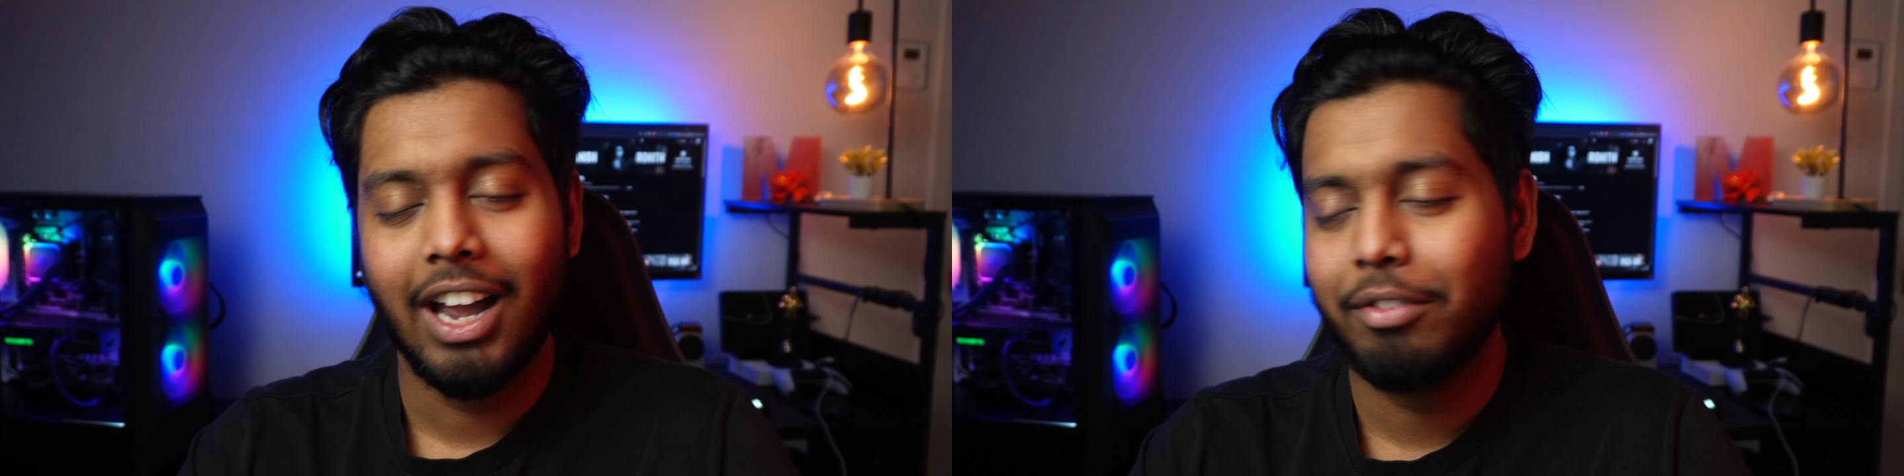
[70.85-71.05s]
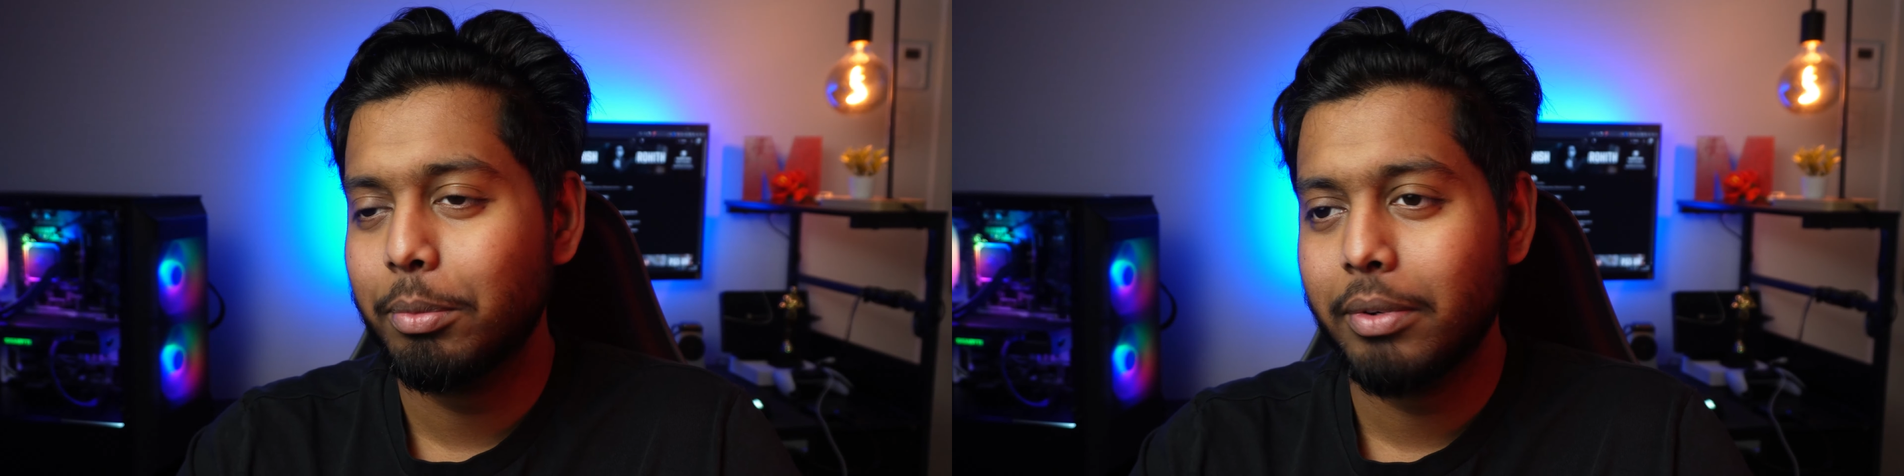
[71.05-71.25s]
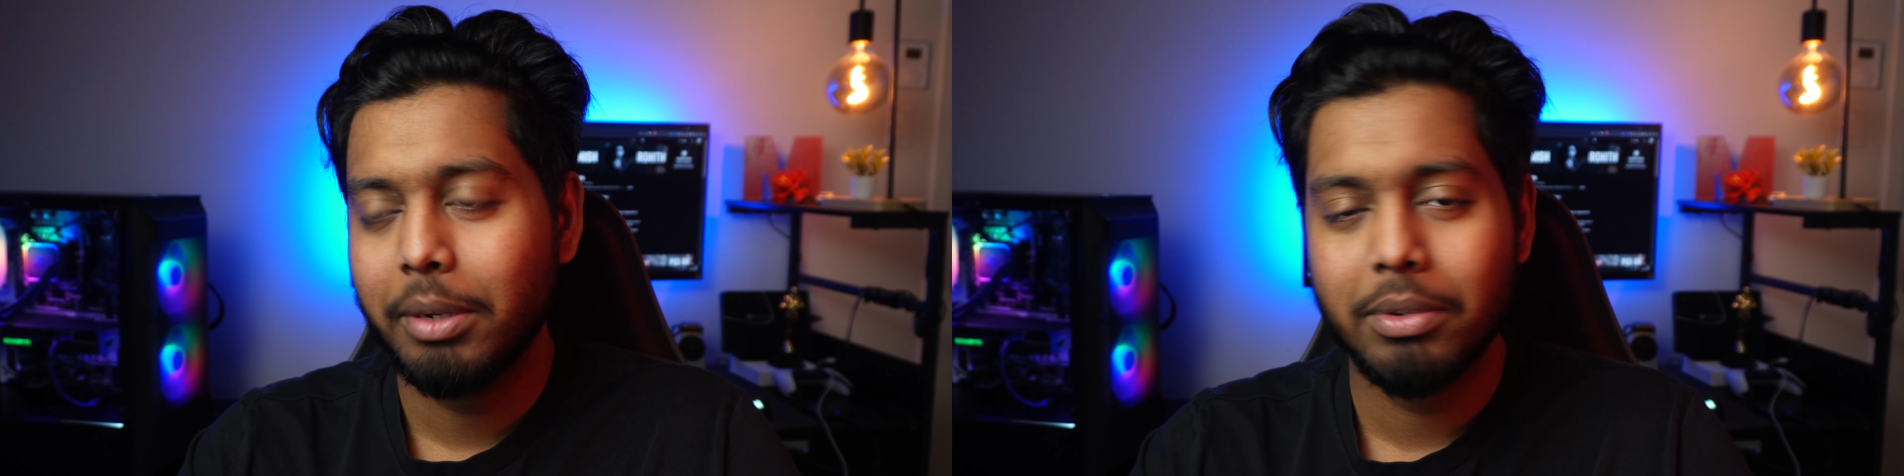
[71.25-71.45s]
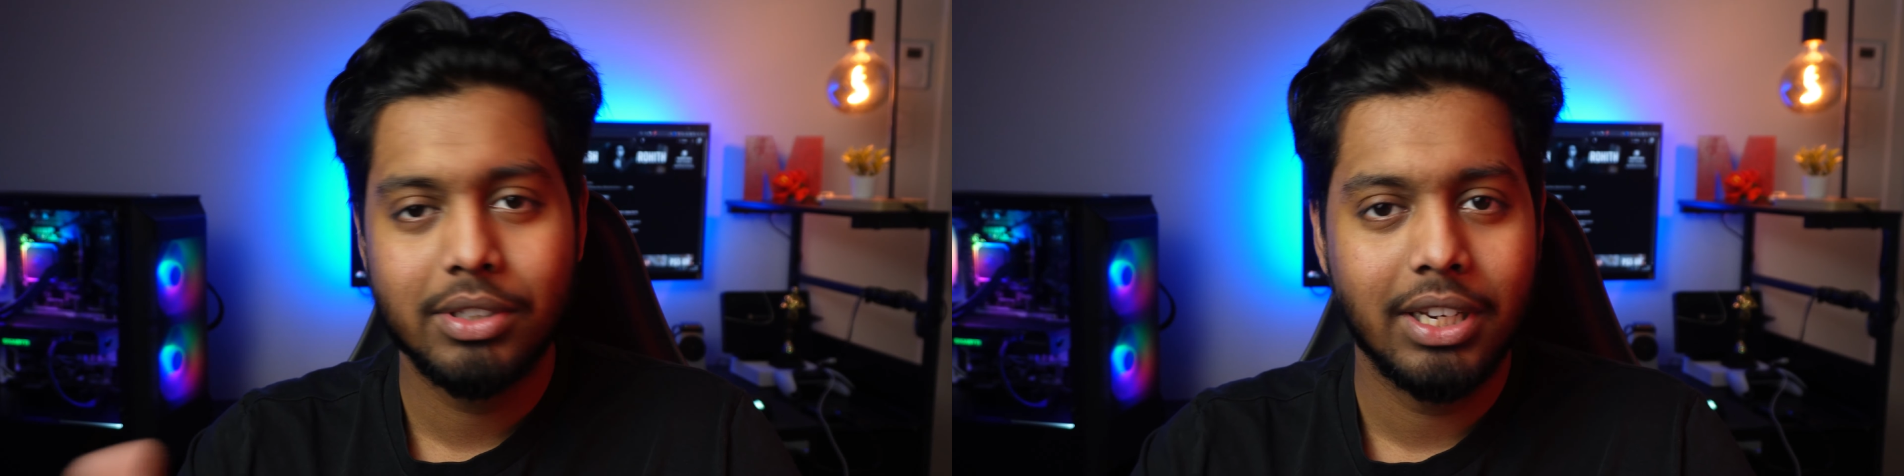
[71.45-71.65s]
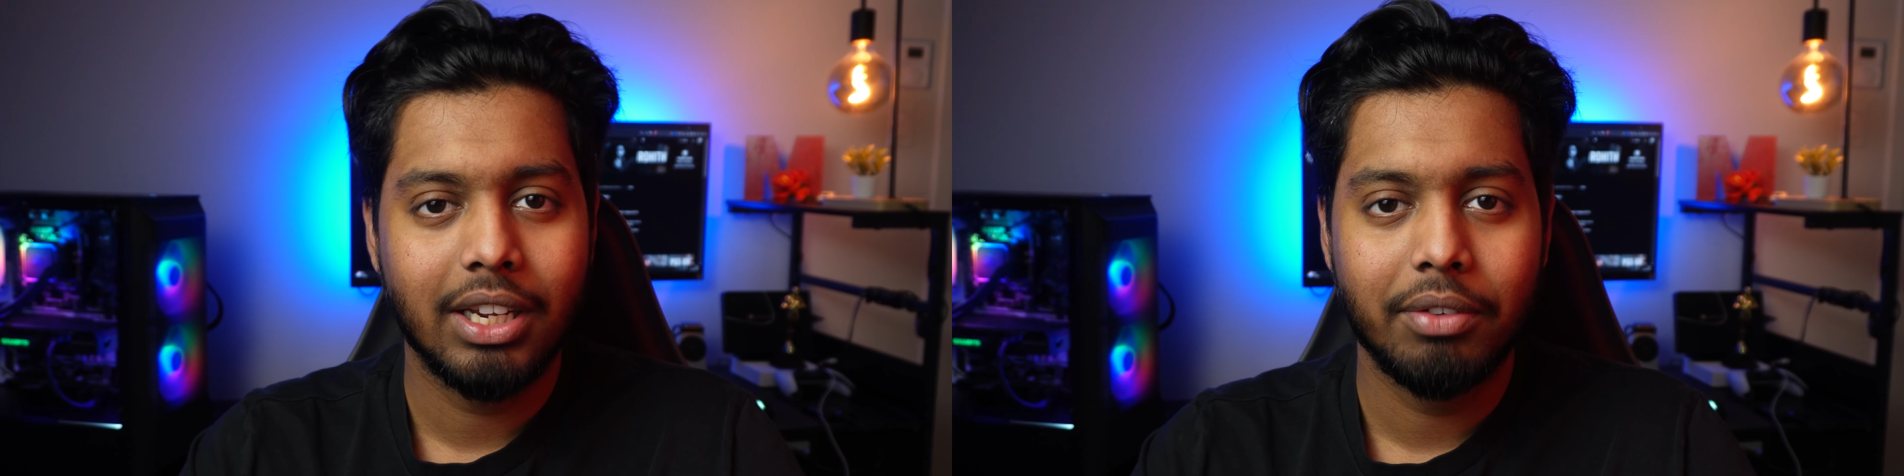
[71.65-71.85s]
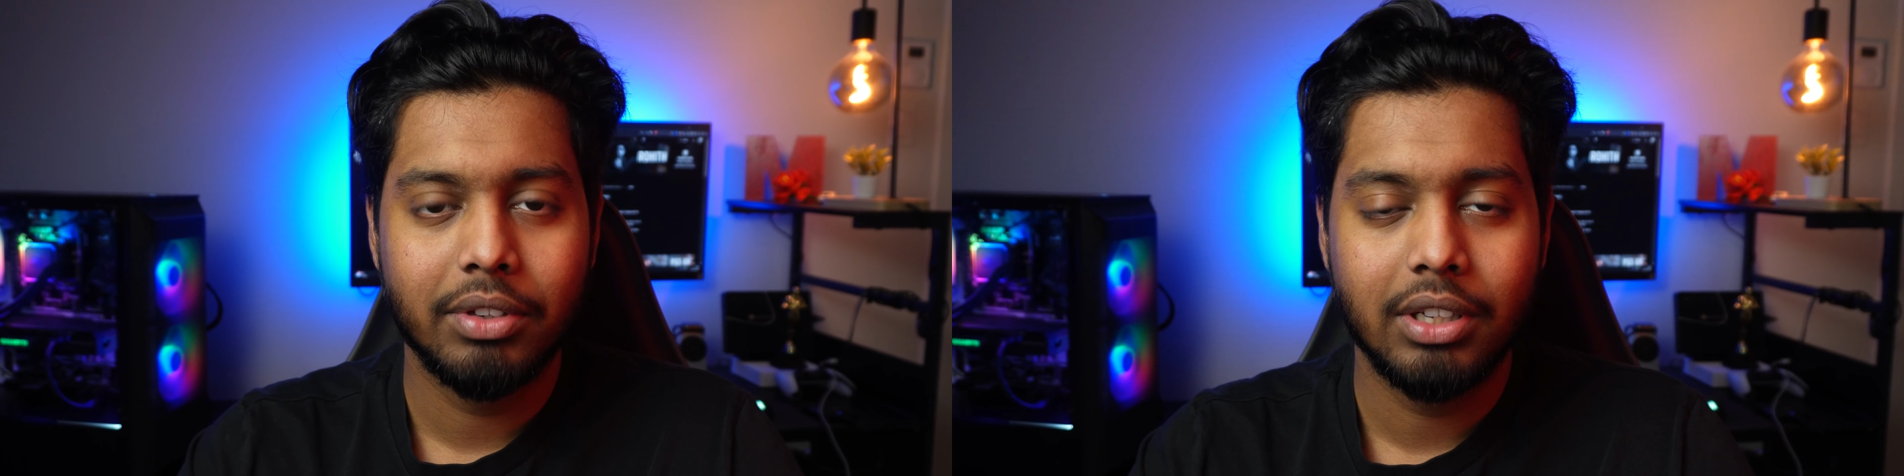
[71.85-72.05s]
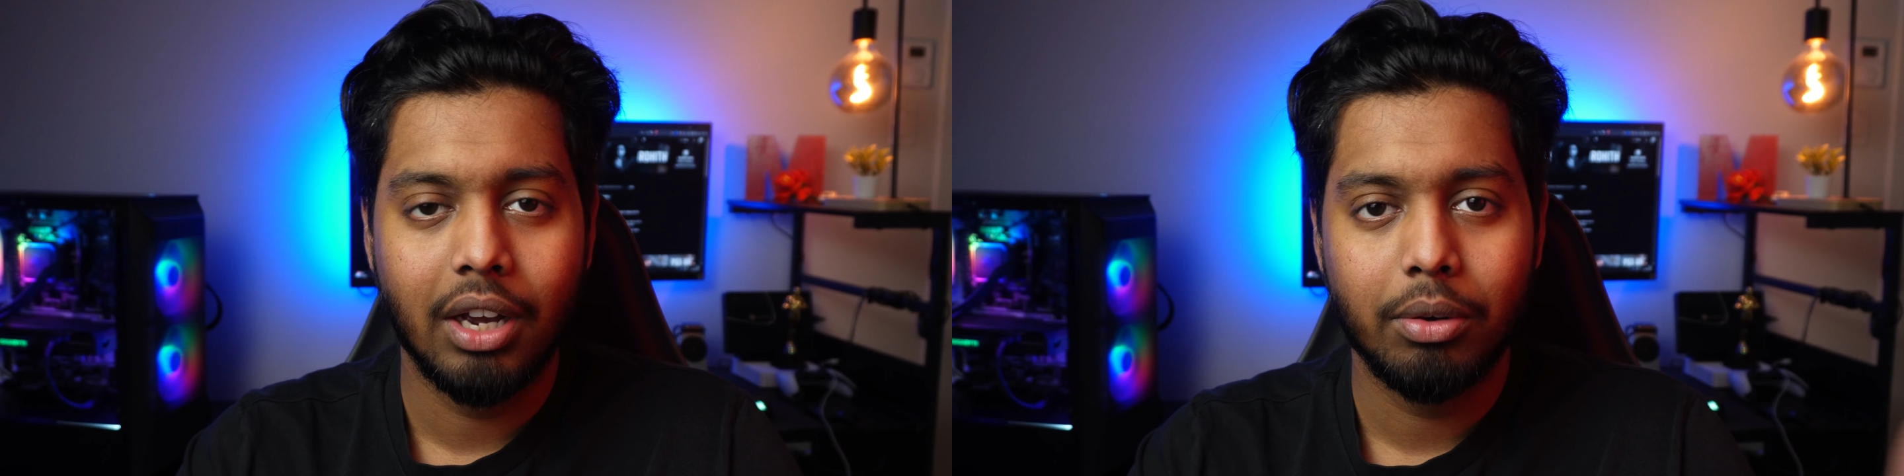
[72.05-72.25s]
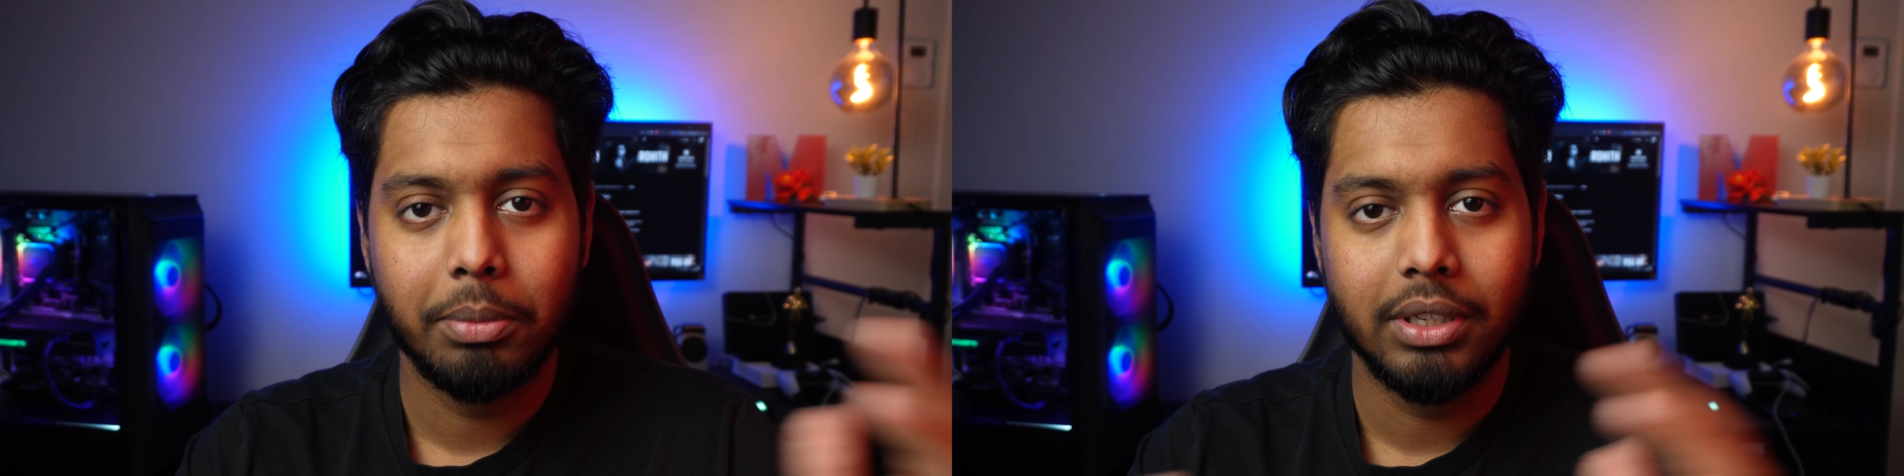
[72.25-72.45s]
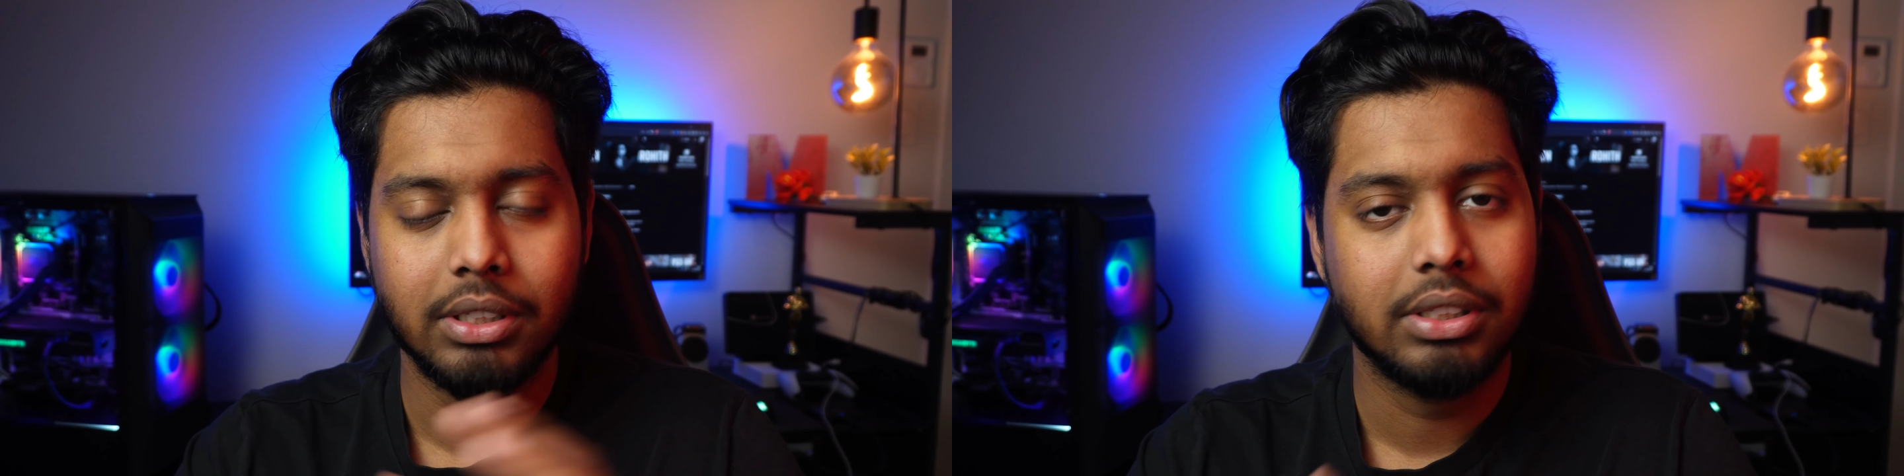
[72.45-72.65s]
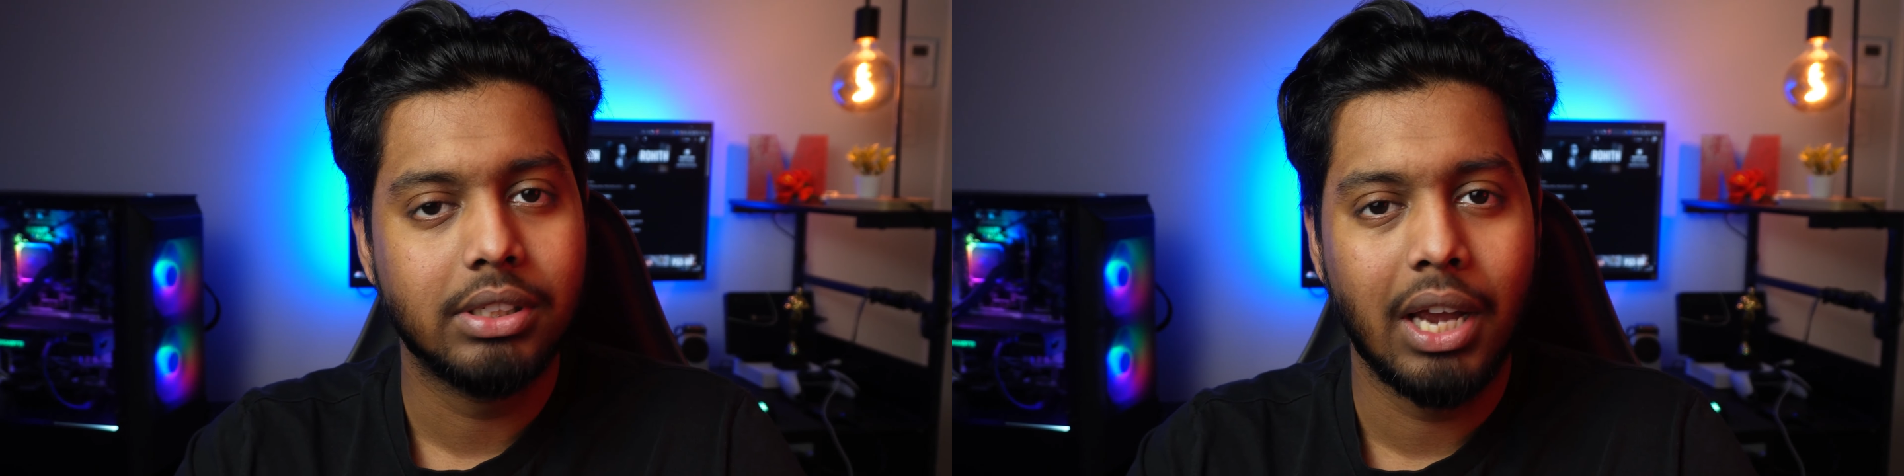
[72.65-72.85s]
I have to pretty much take everything out because